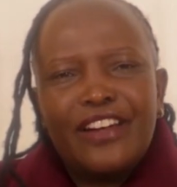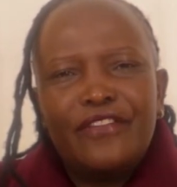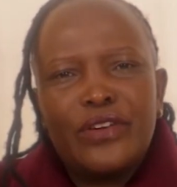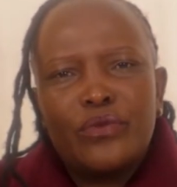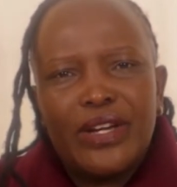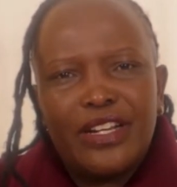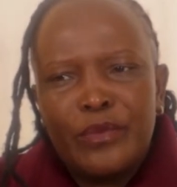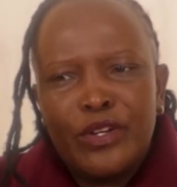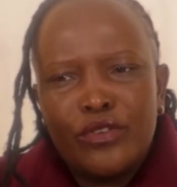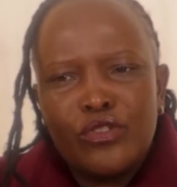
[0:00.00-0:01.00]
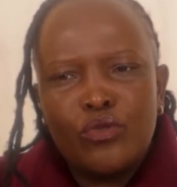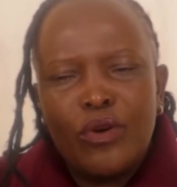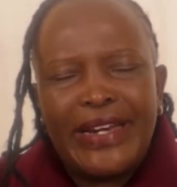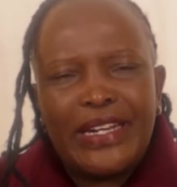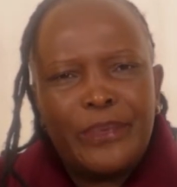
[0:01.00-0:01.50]
very well because you
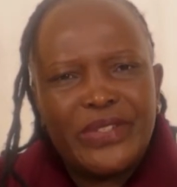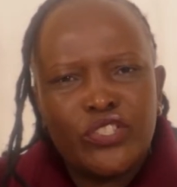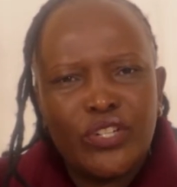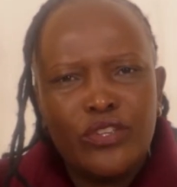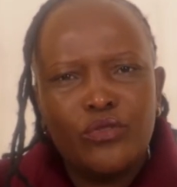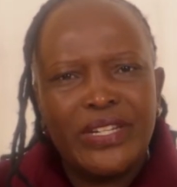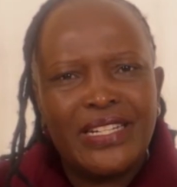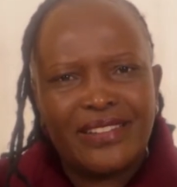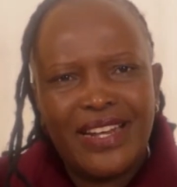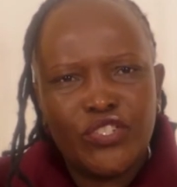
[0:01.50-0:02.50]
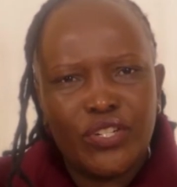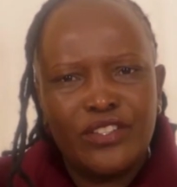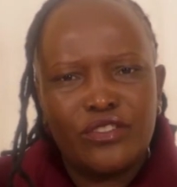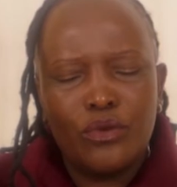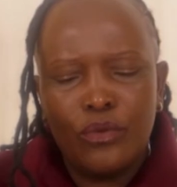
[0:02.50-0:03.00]
are under pressure, you're in a rush, and
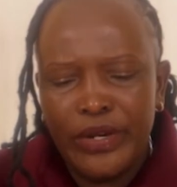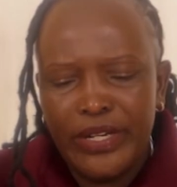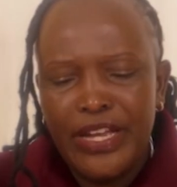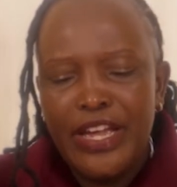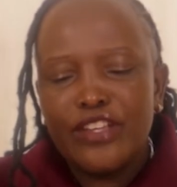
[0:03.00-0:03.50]
so on.